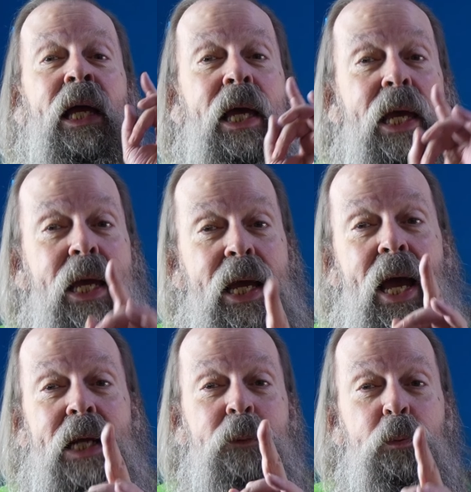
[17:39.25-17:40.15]
He
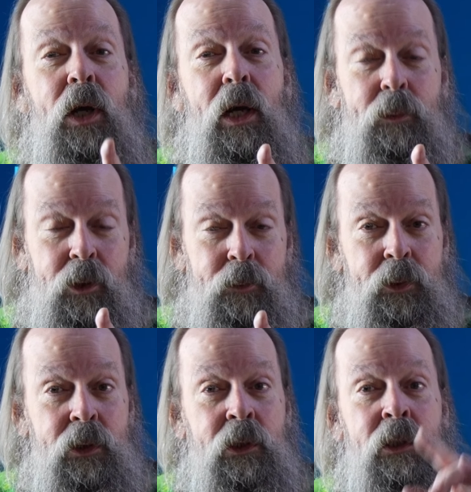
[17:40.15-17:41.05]
had a problem
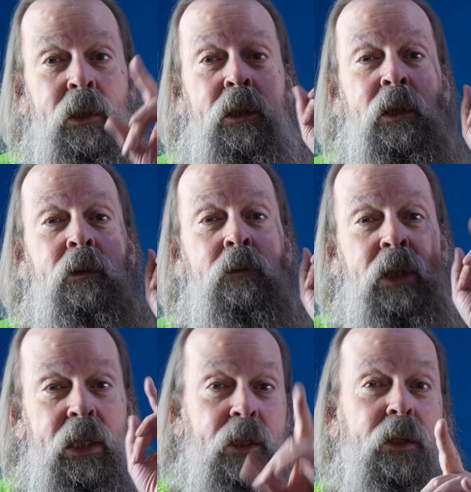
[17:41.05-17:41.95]

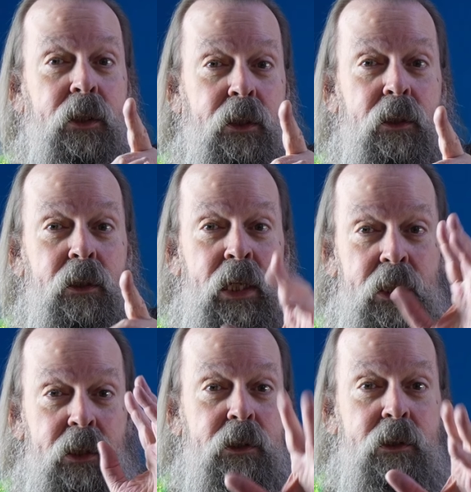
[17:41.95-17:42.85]
with
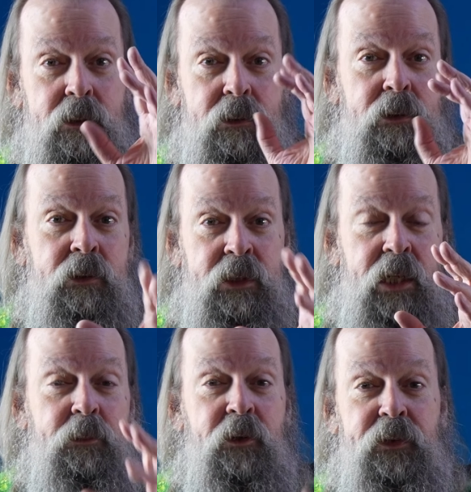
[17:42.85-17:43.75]
his
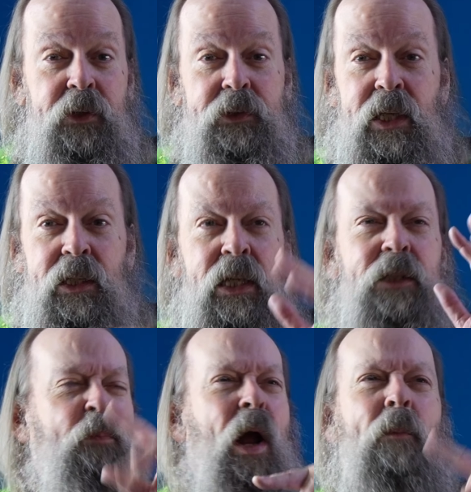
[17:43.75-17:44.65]
Cinema 50.
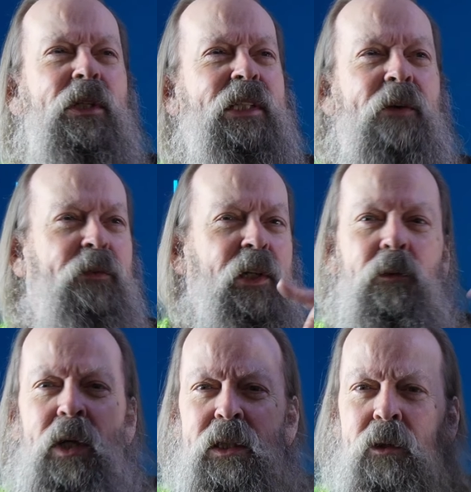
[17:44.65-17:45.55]
His problem was different. It
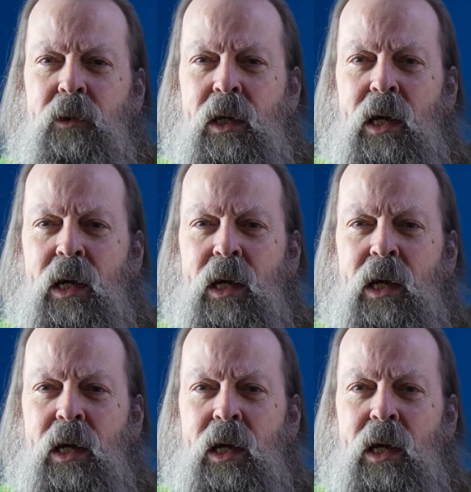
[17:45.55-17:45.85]
wasn't the rear